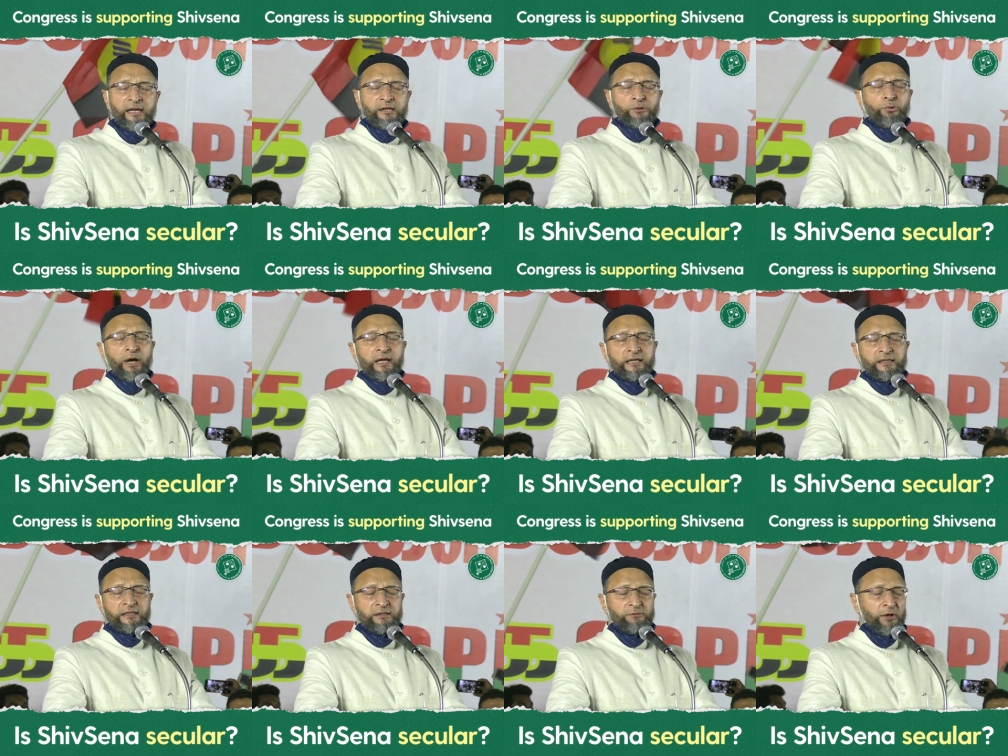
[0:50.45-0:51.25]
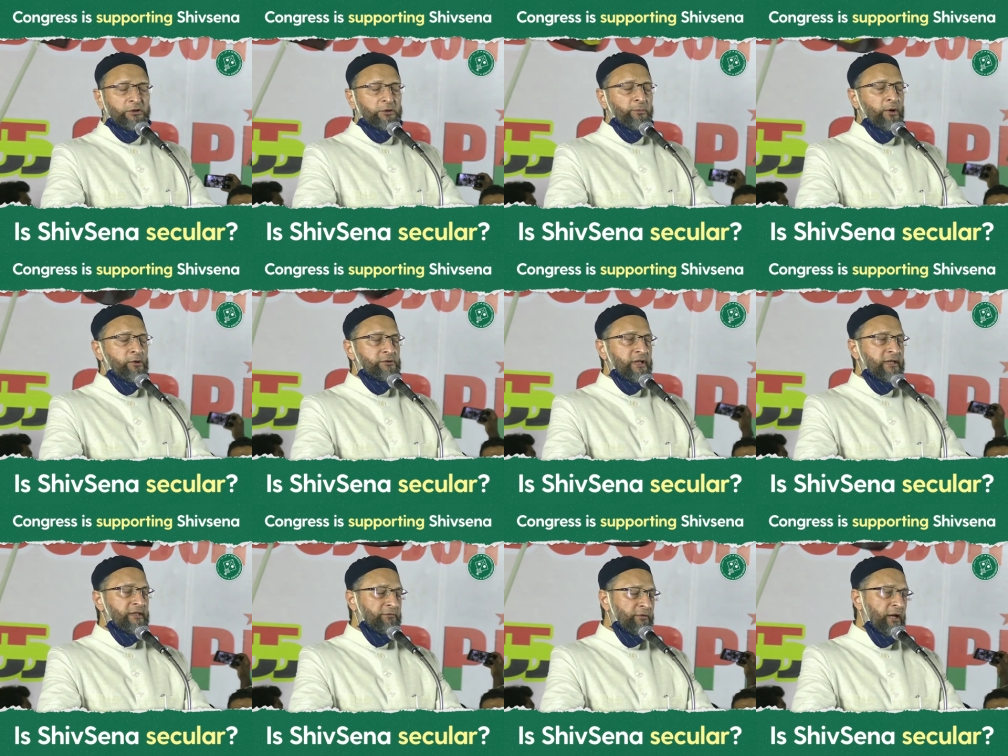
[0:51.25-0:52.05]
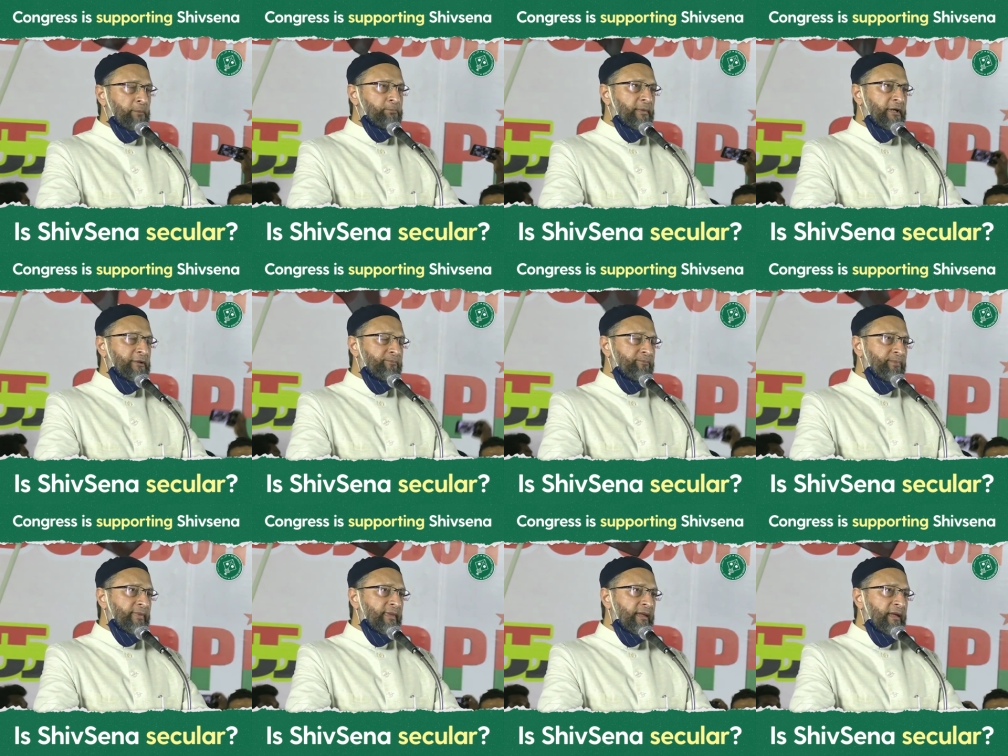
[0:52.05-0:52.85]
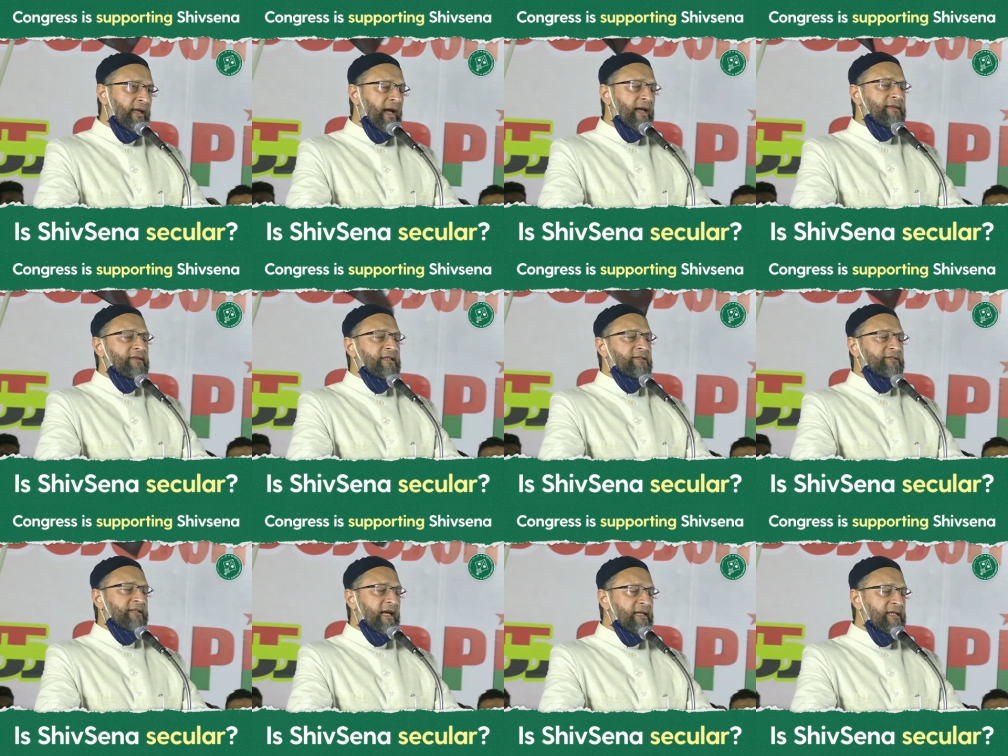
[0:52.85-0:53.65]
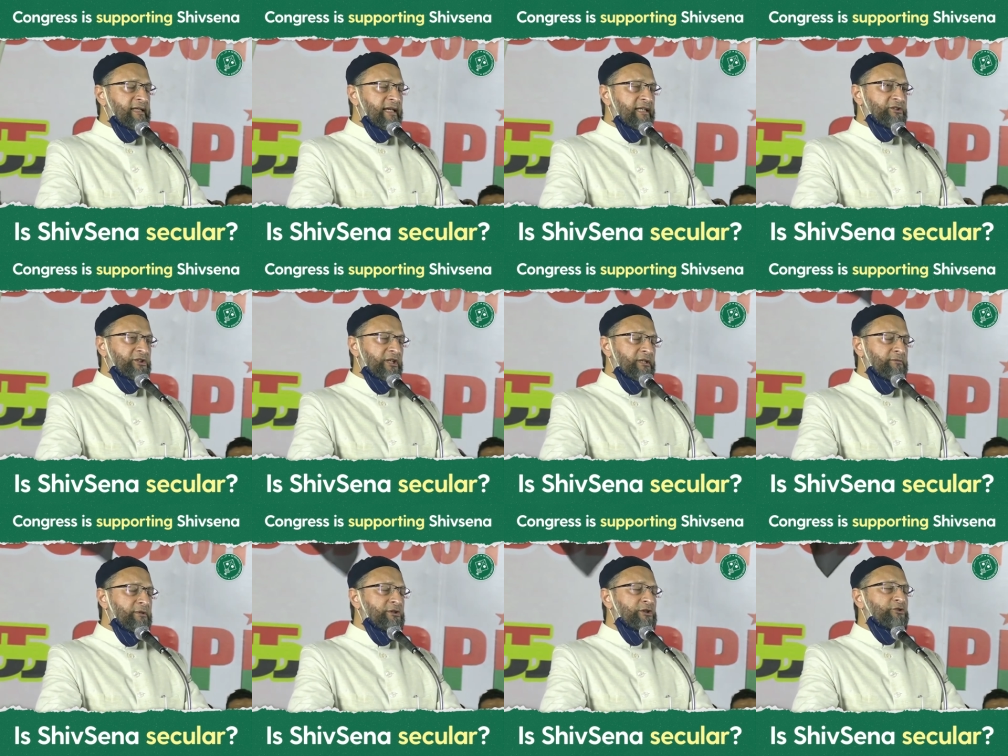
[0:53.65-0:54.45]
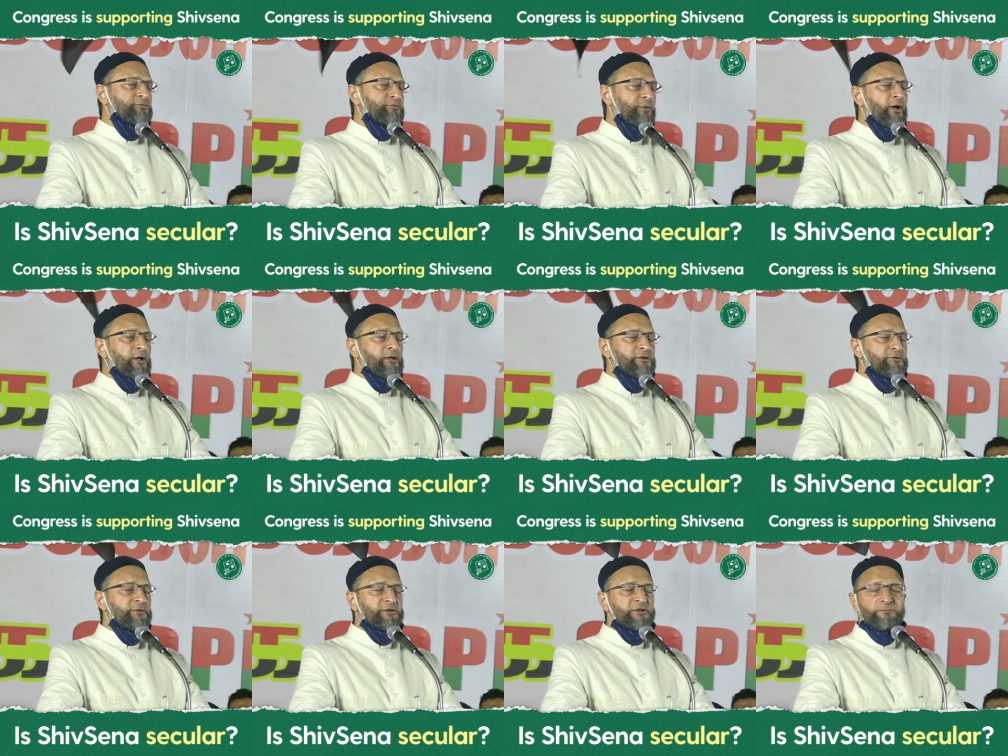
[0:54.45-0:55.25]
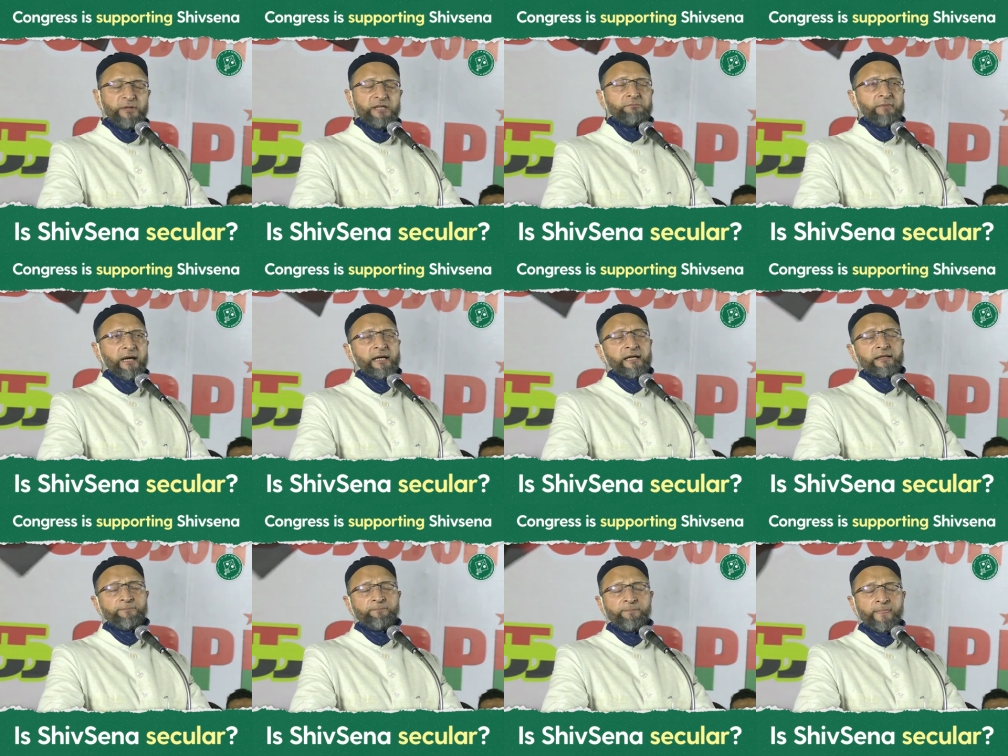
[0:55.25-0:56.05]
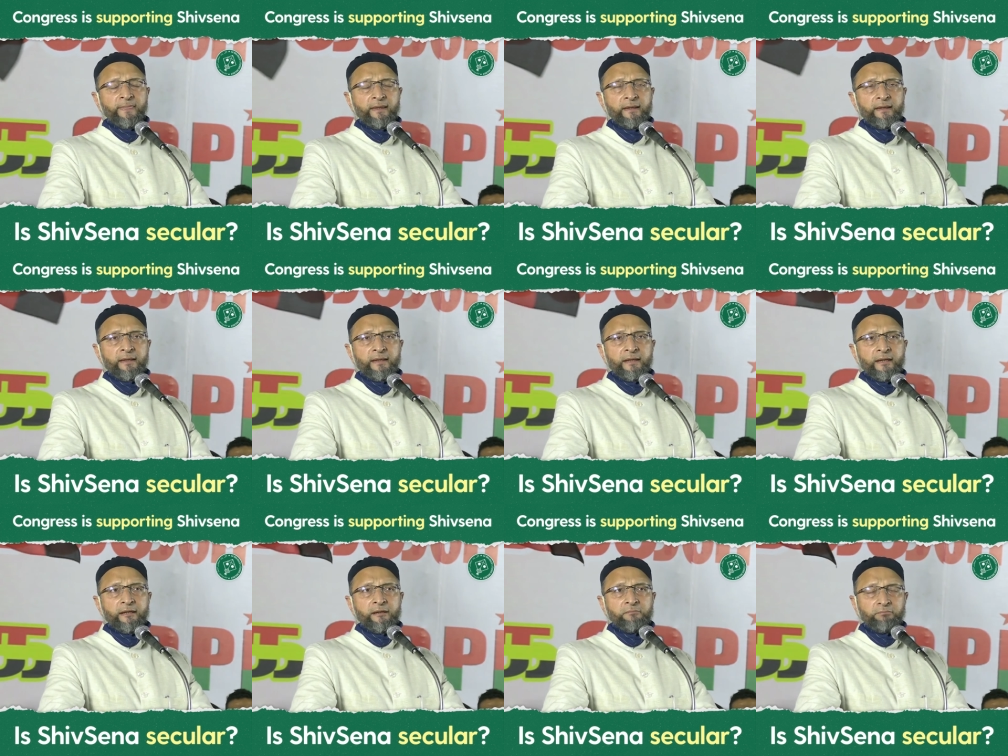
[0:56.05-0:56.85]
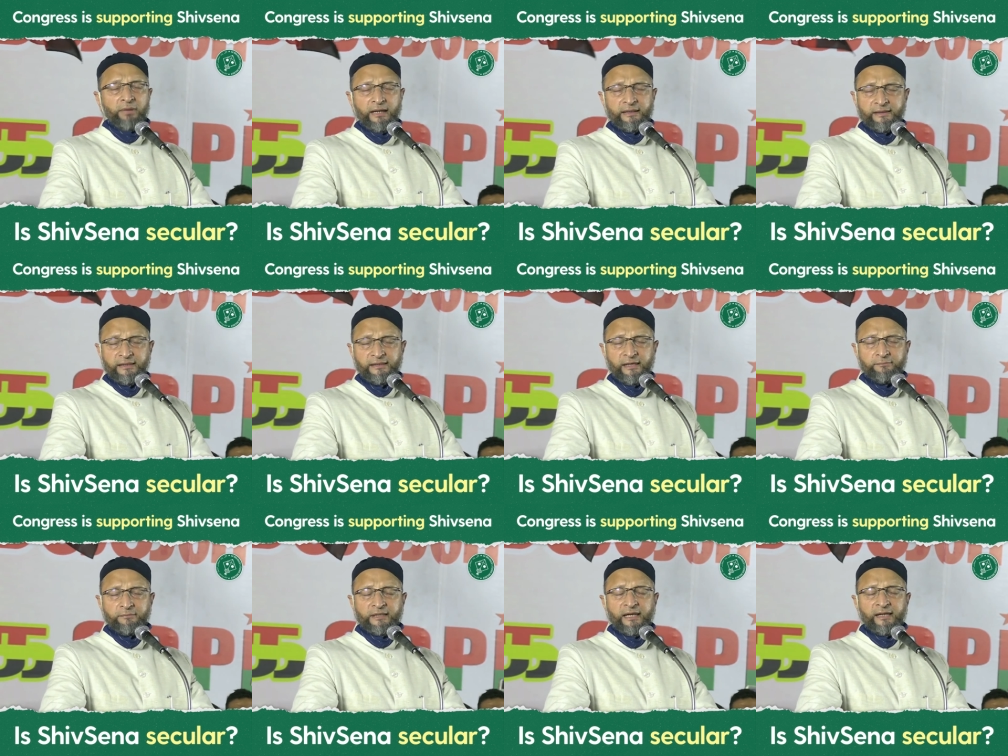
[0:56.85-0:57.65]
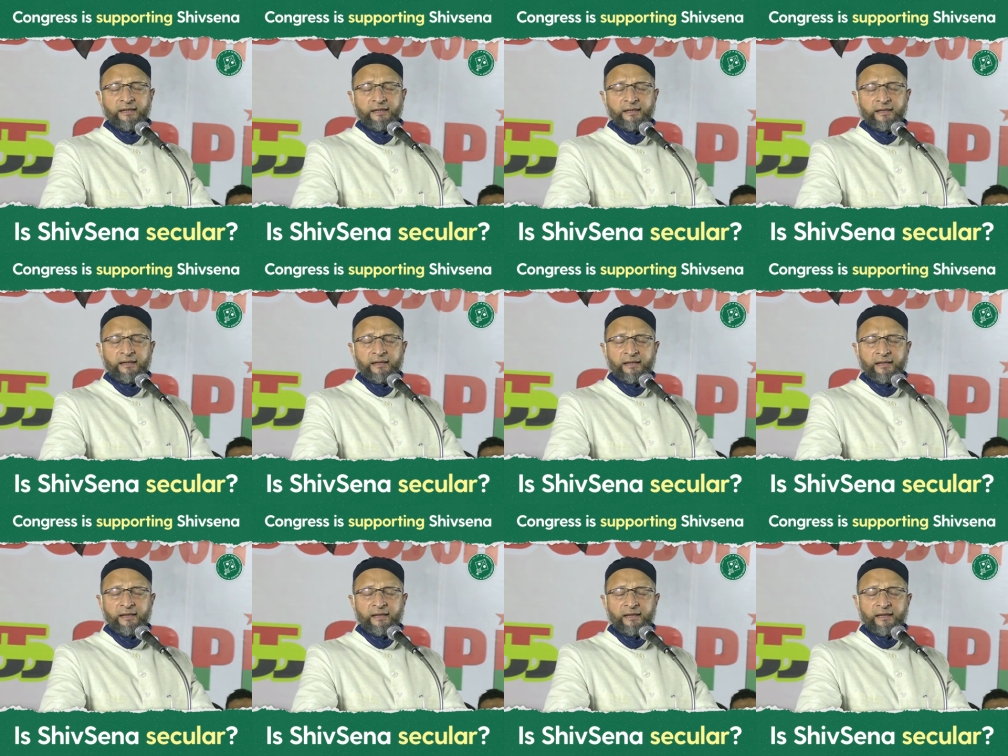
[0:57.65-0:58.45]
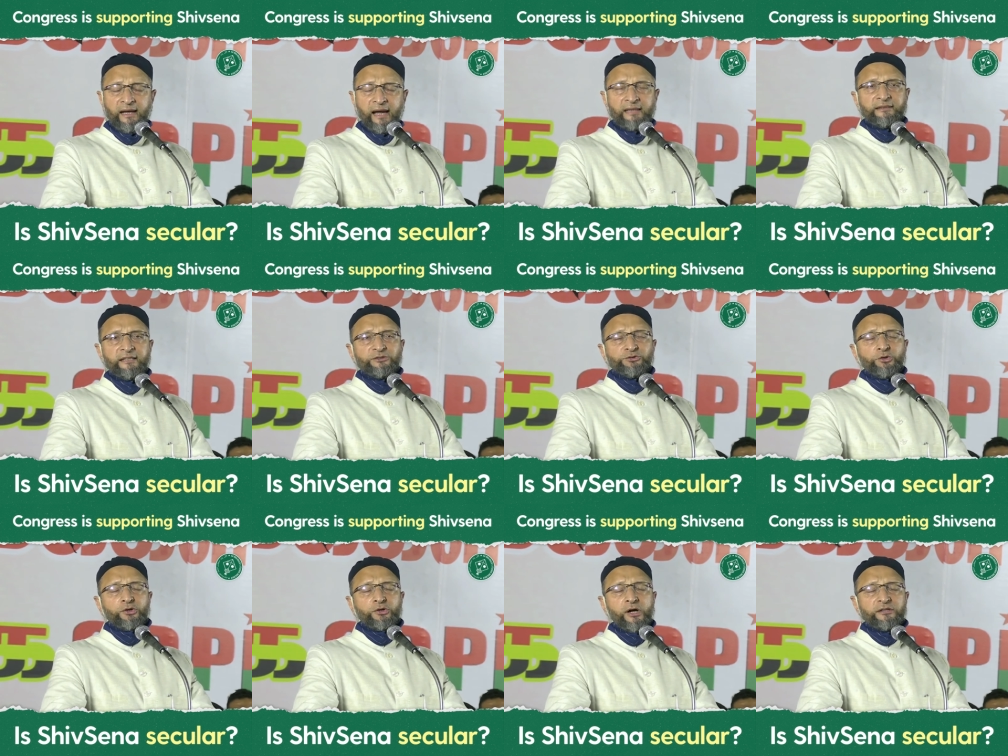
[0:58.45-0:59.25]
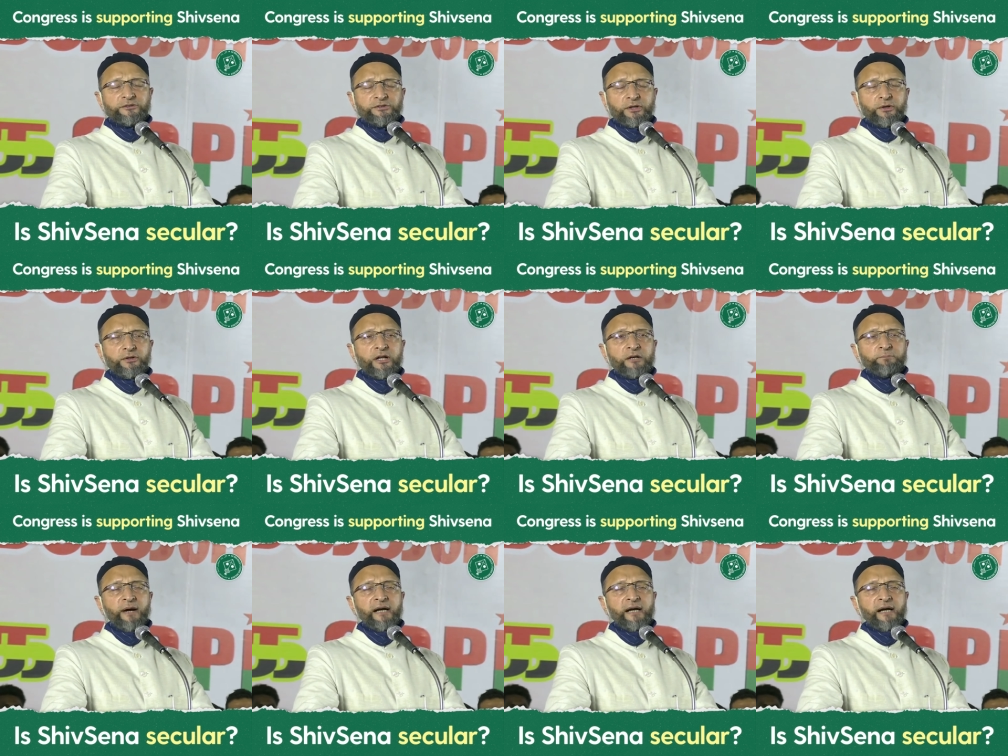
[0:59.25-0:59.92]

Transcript: equality? What about their development? And this allegation which is false, which is being made by DMK, and the so-called secular